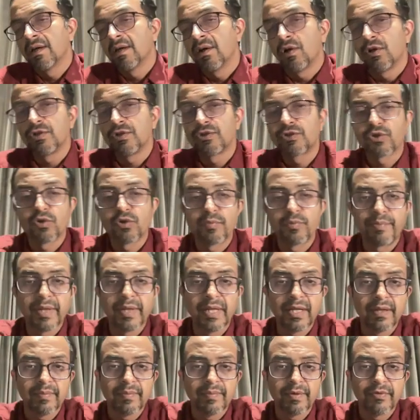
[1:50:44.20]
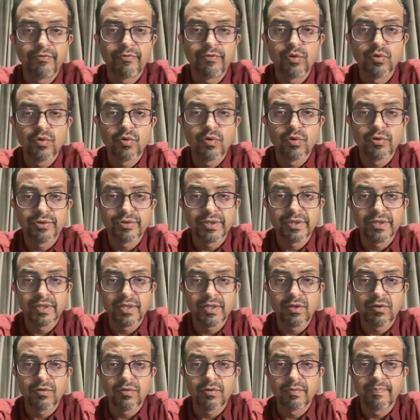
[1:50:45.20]
also pick up a few courses
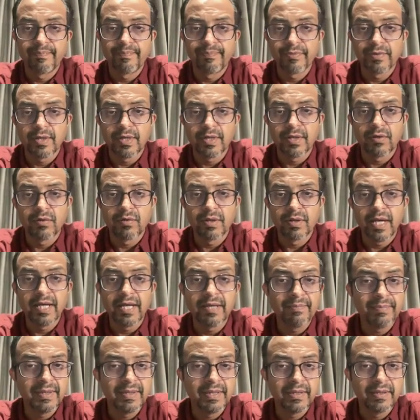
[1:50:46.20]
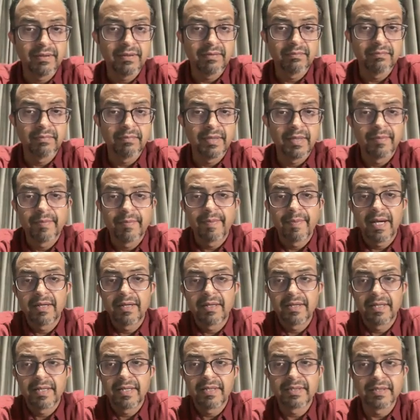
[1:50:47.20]
around IP, maybe
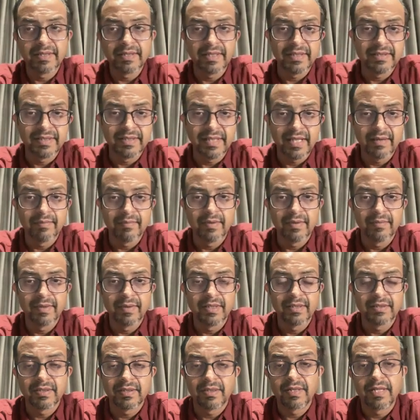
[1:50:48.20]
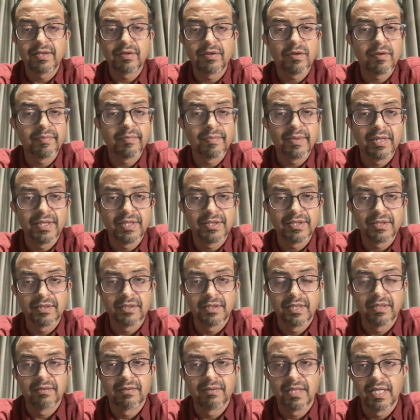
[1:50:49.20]
patent agent exam. I mean, it's a great
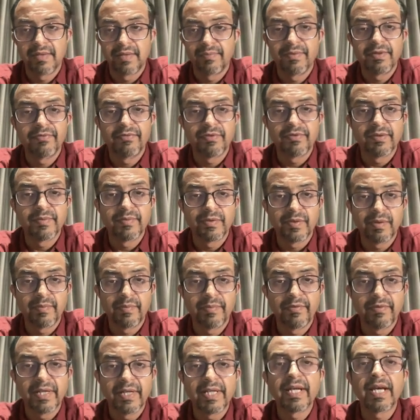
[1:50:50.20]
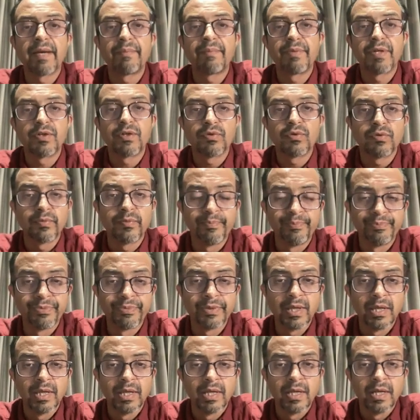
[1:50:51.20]
combination, and IP firms will be very happy to
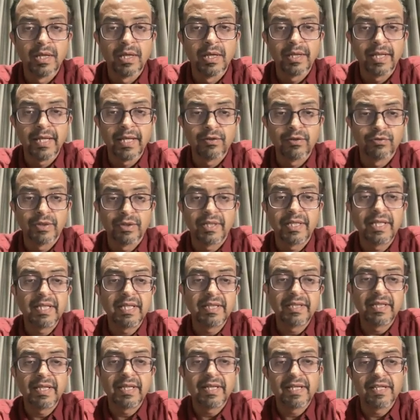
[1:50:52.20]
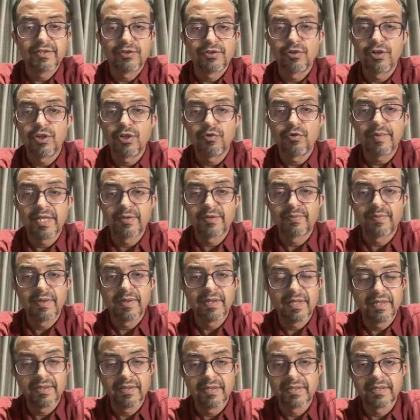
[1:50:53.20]
take you. The key thing is you need to be
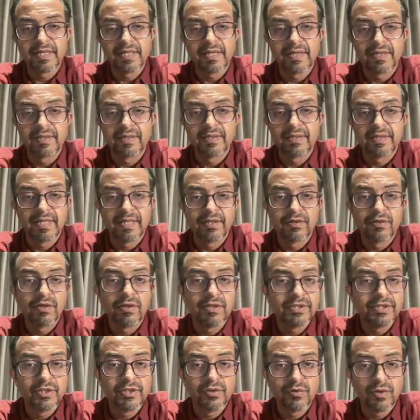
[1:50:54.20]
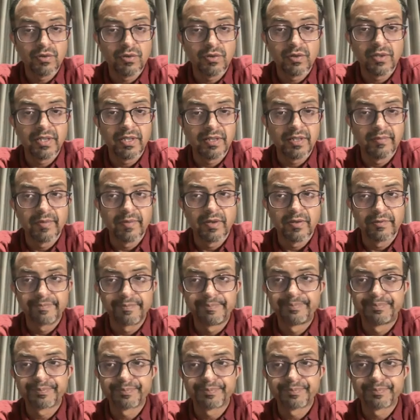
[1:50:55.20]
expert in the technology you are talking about,